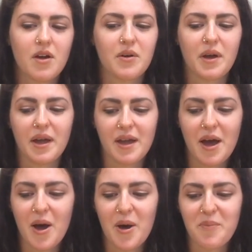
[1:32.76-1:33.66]
Okay,
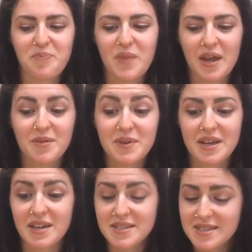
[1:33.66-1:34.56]
I'm
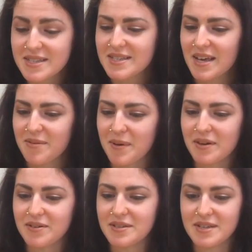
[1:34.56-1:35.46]
against the death
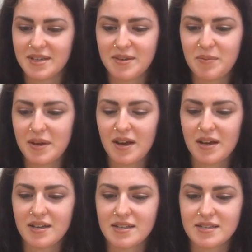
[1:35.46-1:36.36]
penalty
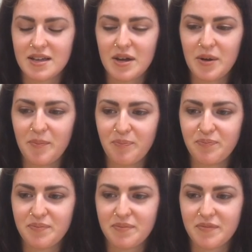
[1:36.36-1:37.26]
because,
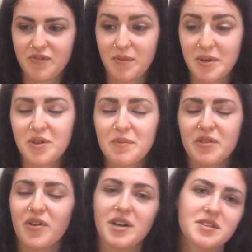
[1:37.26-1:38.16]
from a human
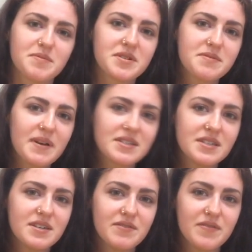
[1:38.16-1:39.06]
rights
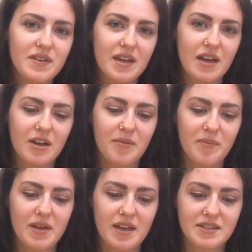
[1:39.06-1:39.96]
perspective,
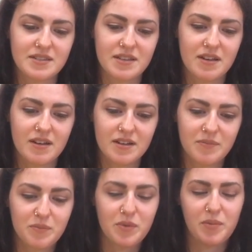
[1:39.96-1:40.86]
as
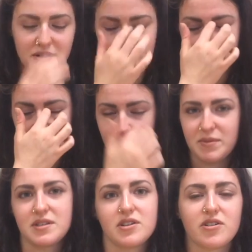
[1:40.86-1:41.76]
the president of
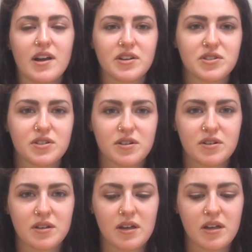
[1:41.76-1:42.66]
Amnesty International
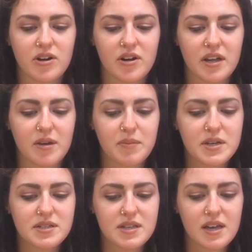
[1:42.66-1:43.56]
here on
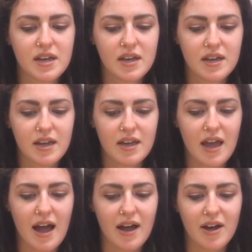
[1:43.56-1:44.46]
campus,
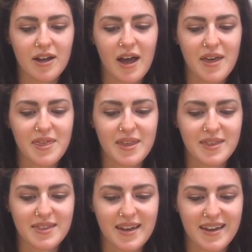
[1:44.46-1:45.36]
I
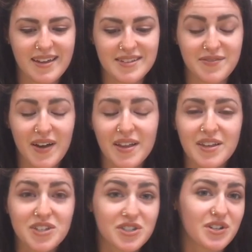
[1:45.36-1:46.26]
think that it's a
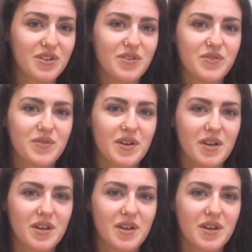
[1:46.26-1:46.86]
violation of